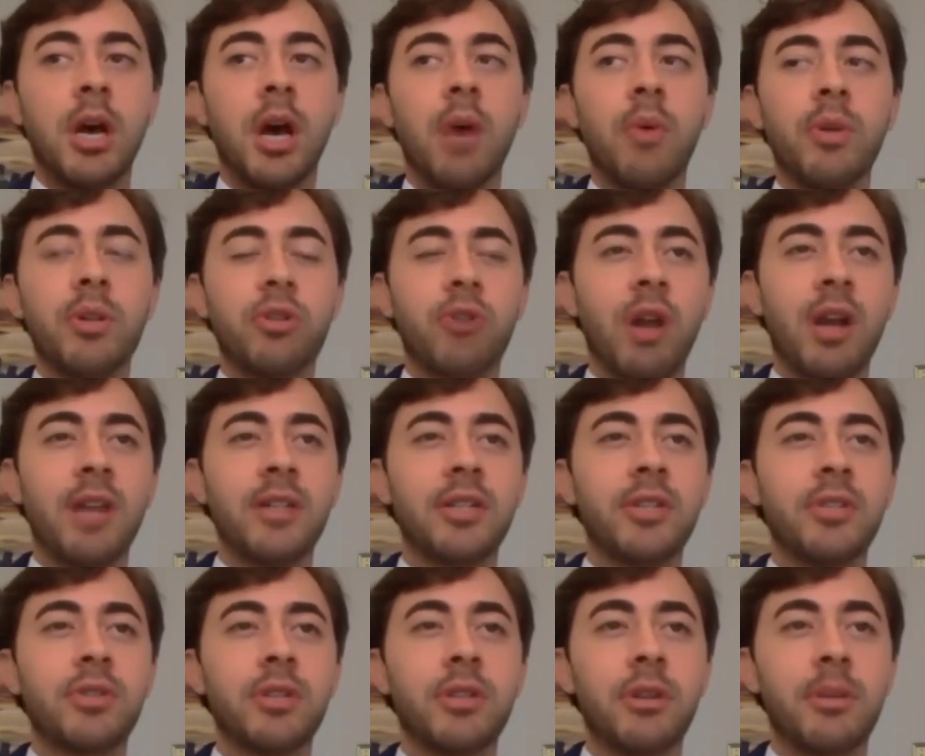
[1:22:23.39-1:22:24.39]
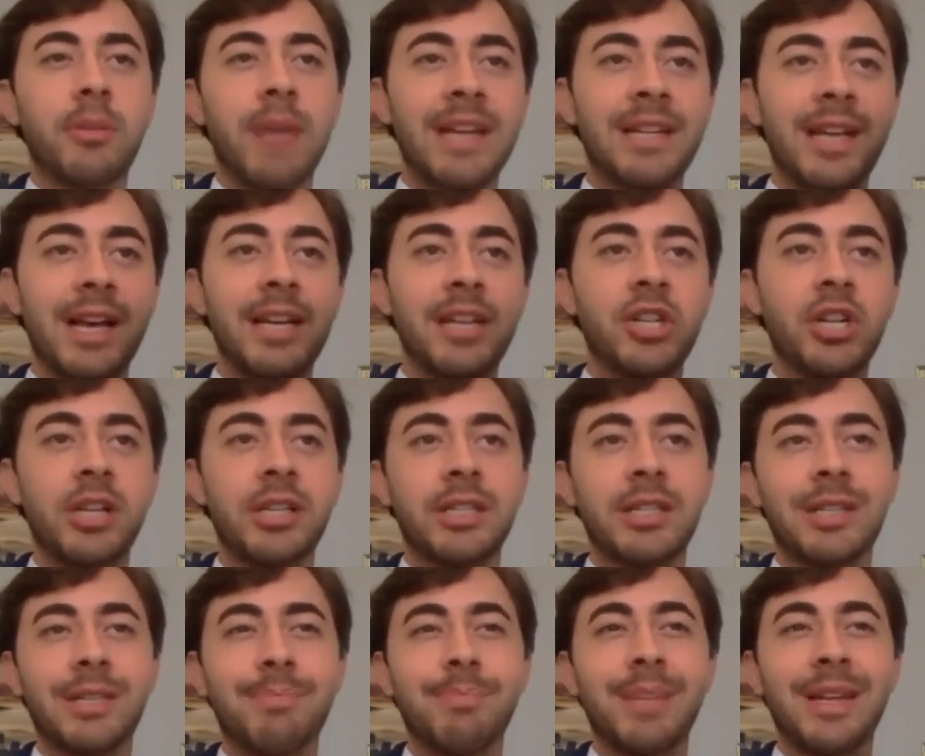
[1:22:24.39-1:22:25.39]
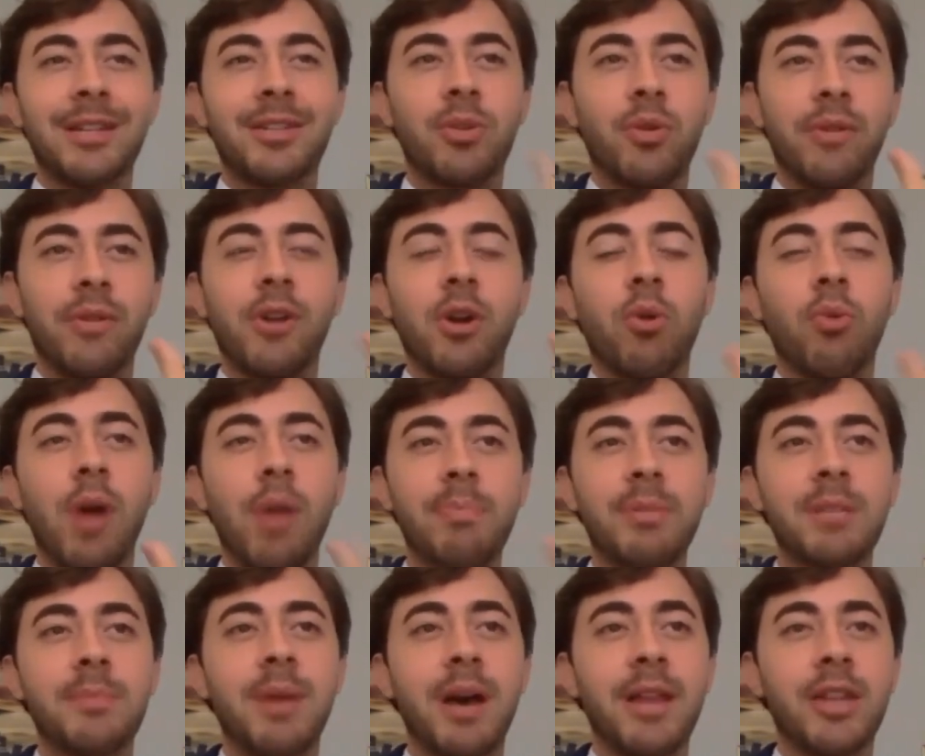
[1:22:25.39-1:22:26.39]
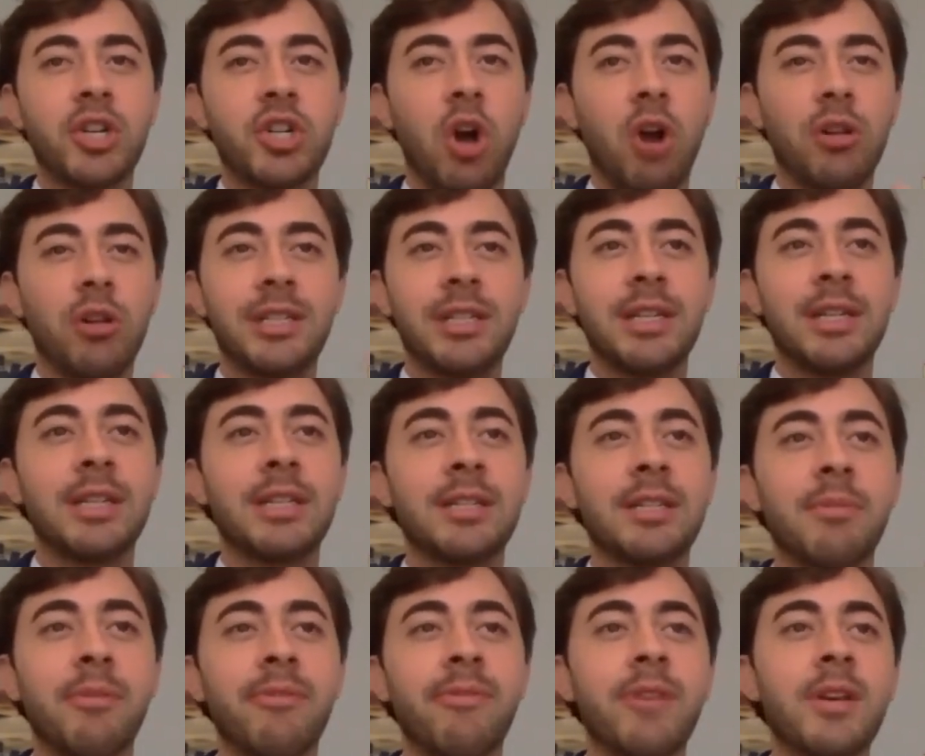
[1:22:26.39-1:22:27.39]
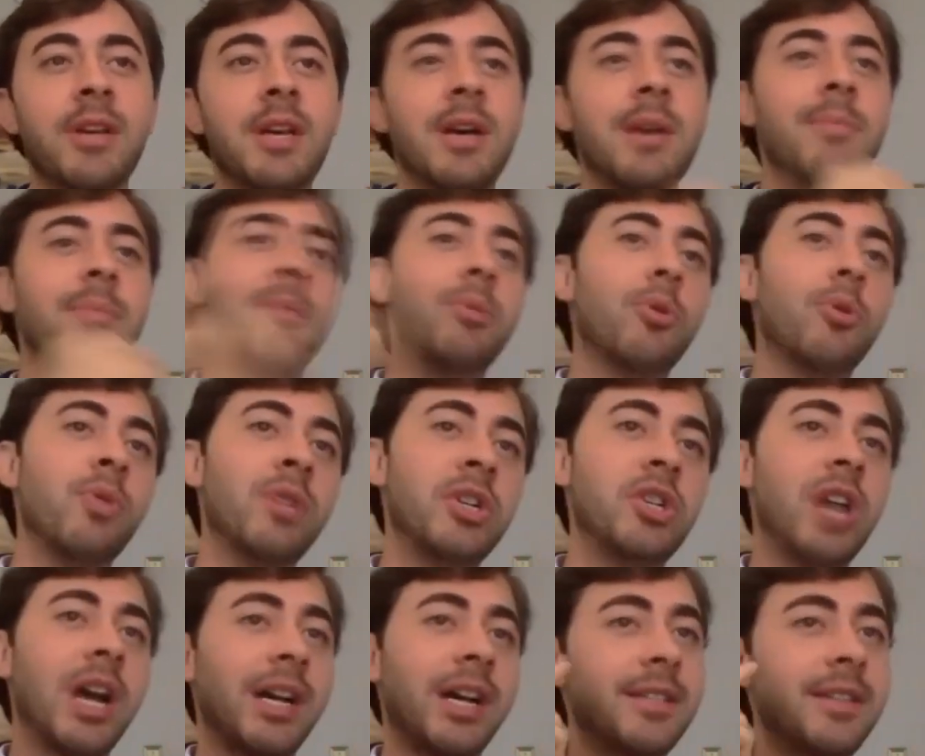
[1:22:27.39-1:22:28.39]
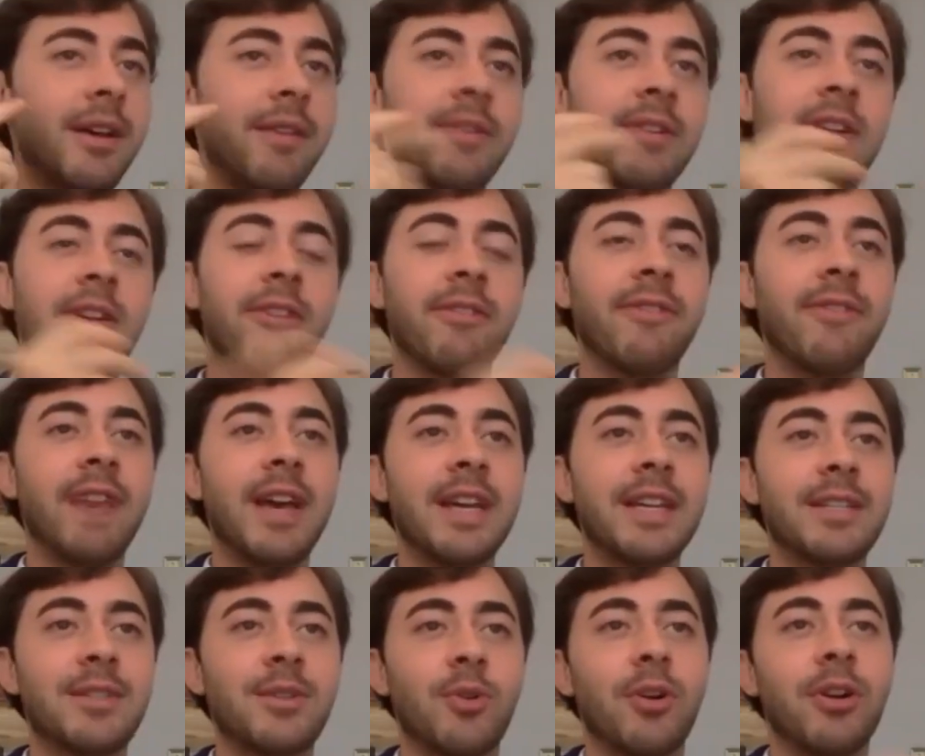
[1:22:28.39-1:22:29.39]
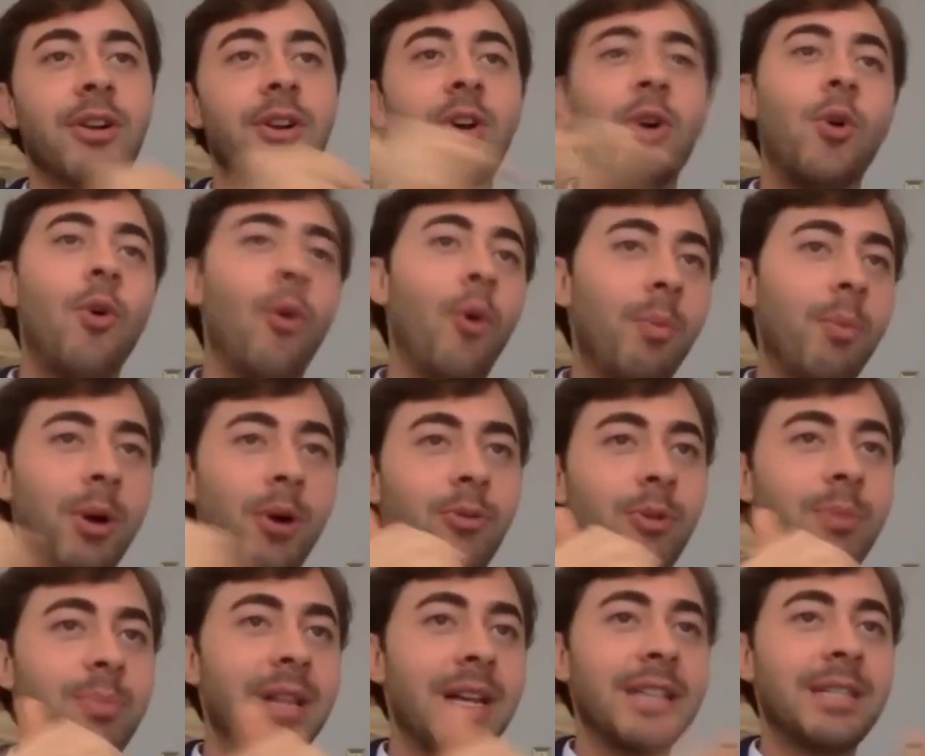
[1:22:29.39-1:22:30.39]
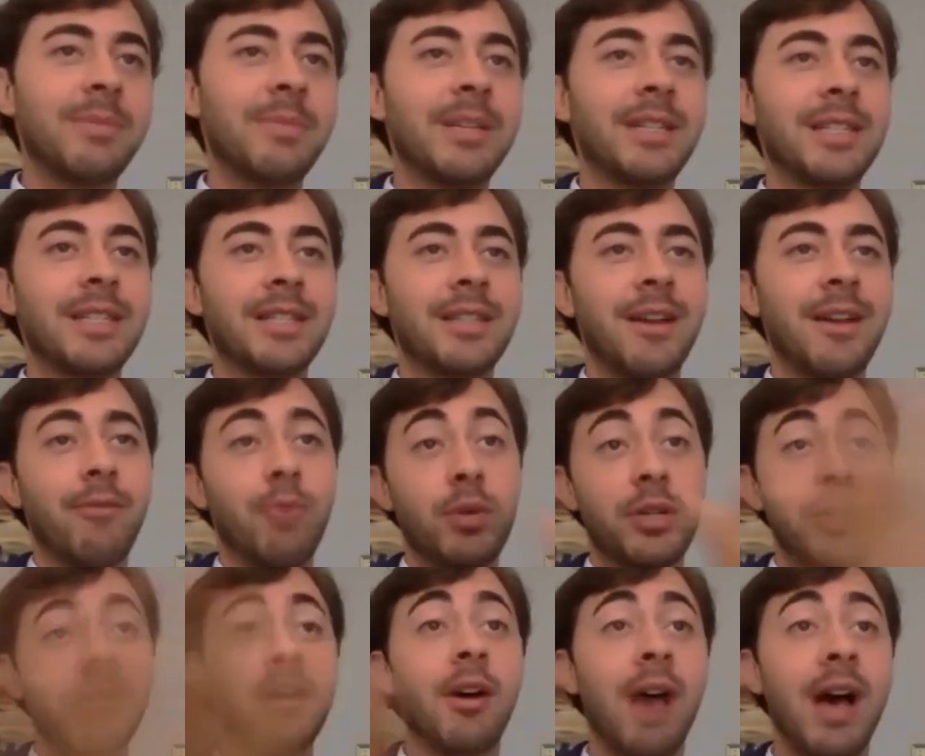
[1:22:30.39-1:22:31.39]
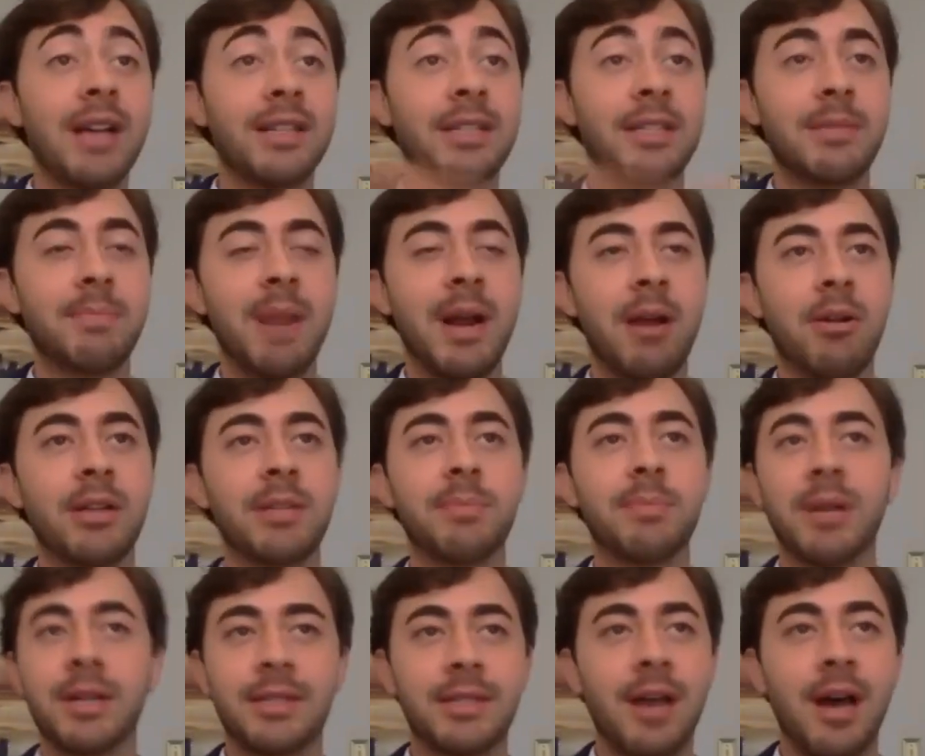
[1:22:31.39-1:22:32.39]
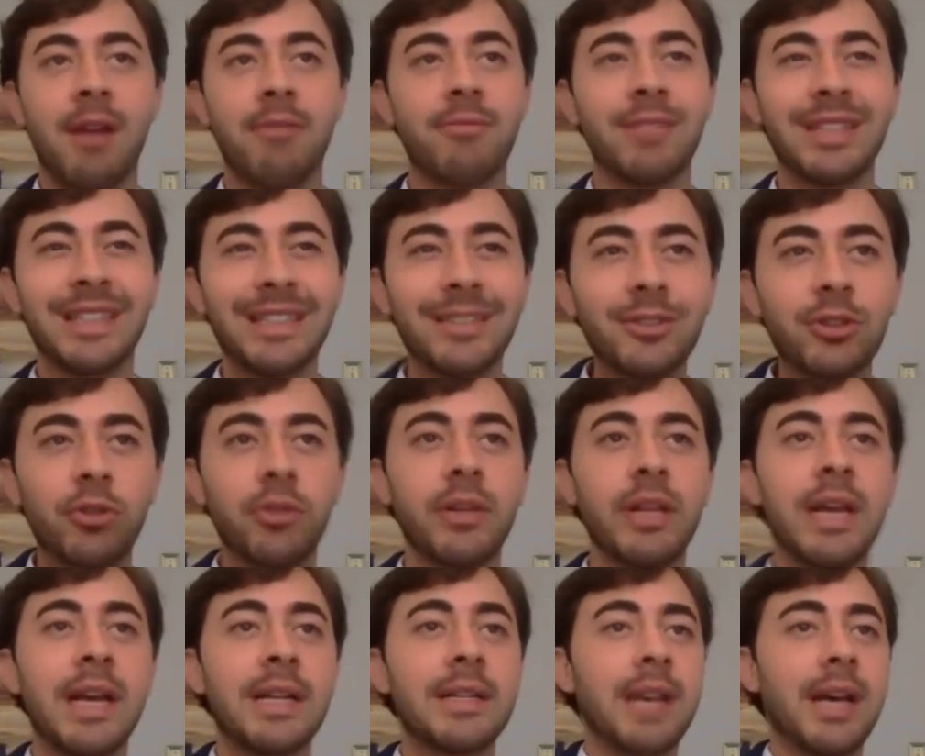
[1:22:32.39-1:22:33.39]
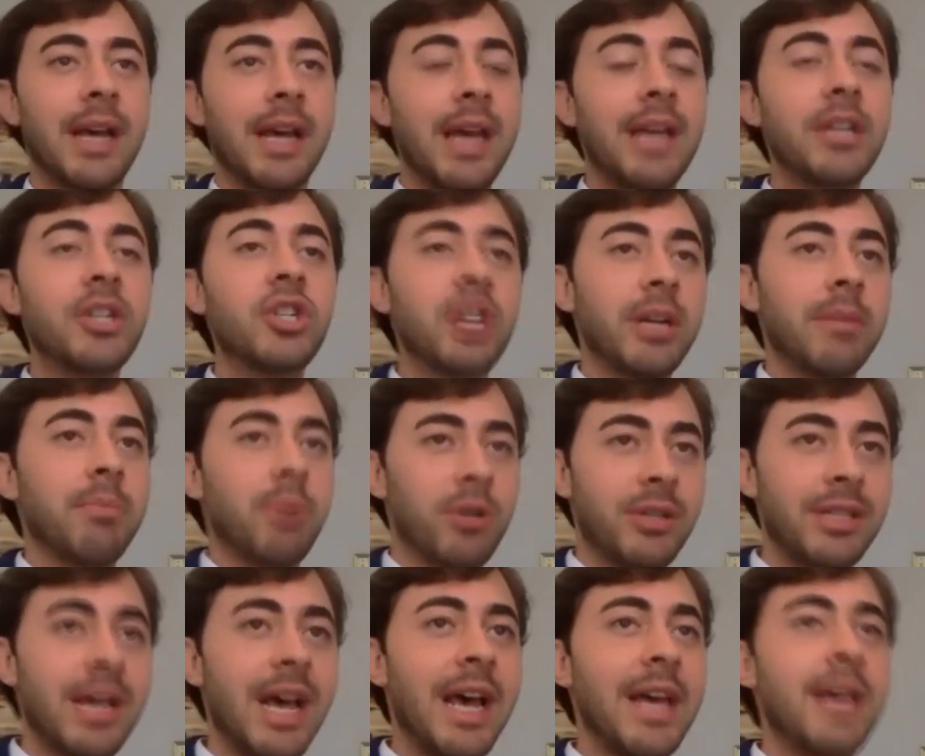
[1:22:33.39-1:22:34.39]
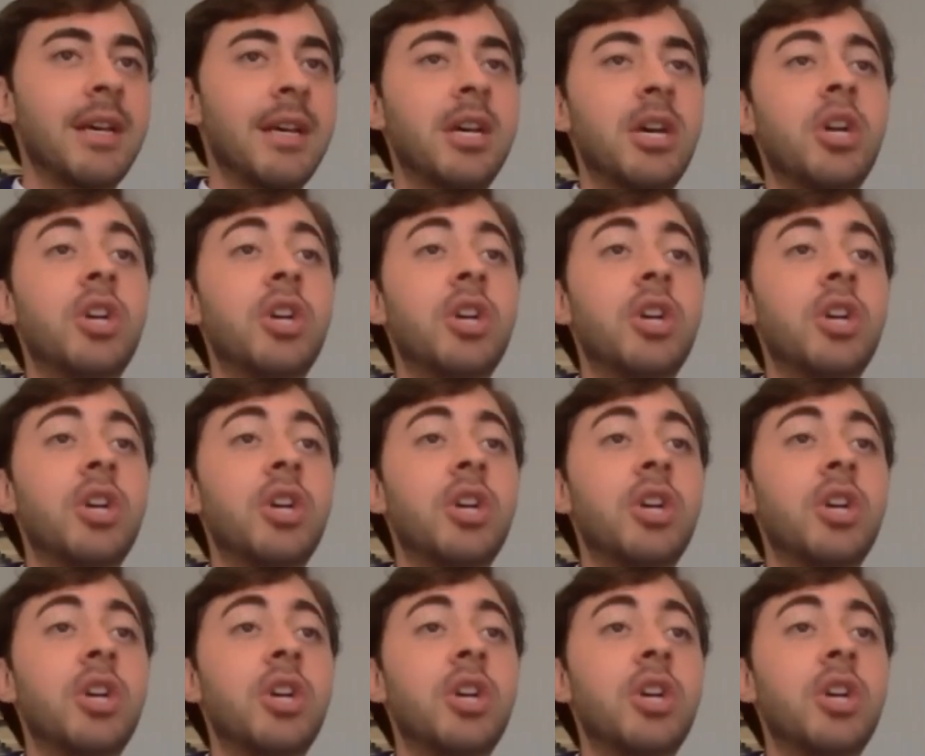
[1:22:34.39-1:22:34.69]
Uh, we try not to use the term anti-aging because it's been sort of corrupted by the charlatanism of people who inject stuff into your face or hormone replacement and stuff, which, you know, has its merits, but it's not really truly anti-aging per se.